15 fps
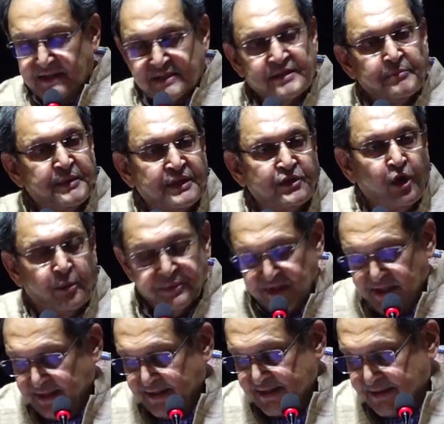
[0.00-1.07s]
it's a big
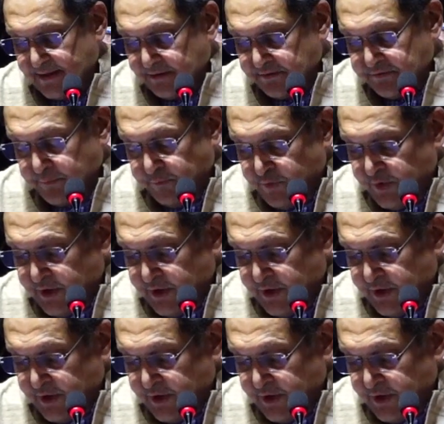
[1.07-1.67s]
topic in itself.